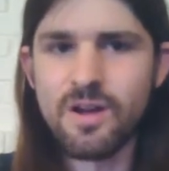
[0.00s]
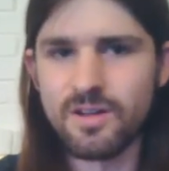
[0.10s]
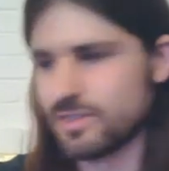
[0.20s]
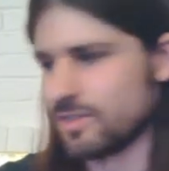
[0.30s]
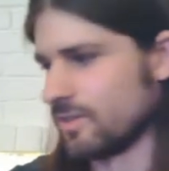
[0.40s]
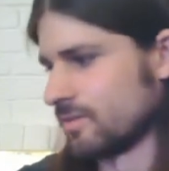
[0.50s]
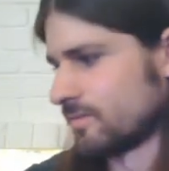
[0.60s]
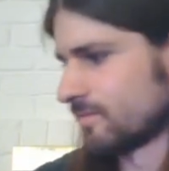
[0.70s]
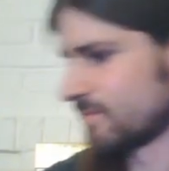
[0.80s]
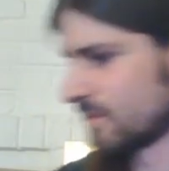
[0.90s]

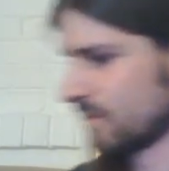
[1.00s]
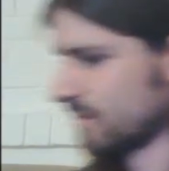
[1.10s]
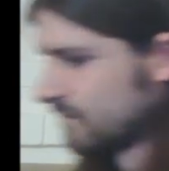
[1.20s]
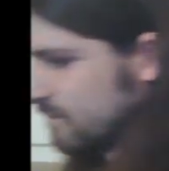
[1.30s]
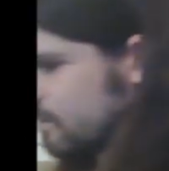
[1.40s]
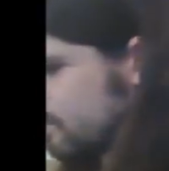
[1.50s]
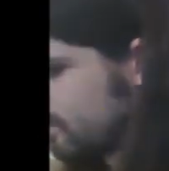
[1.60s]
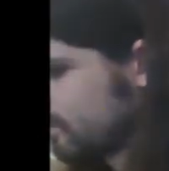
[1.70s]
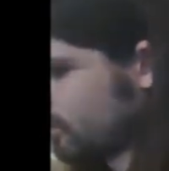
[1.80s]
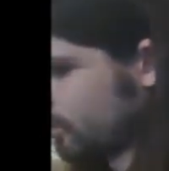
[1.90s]
Also,
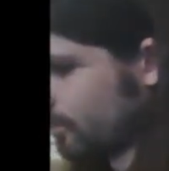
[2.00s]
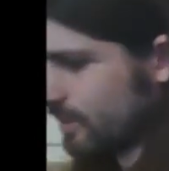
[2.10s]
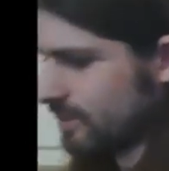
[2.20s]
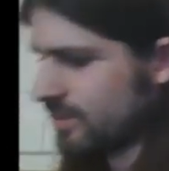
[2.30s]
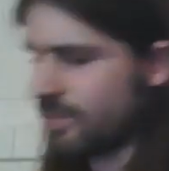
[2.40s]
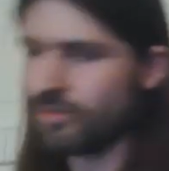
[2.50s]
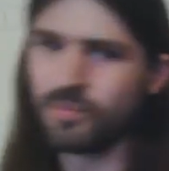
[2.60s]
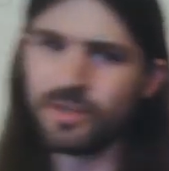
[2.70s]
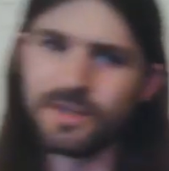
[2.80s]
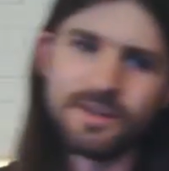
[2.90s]
clearly a double
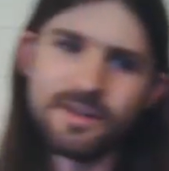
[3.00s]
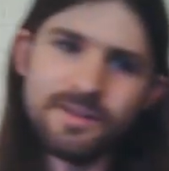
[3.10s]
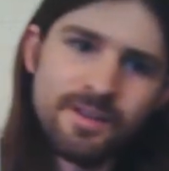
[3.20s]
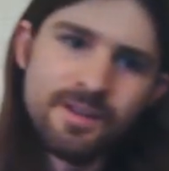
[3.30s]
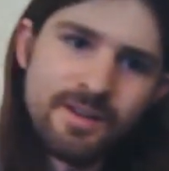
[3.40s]
play on,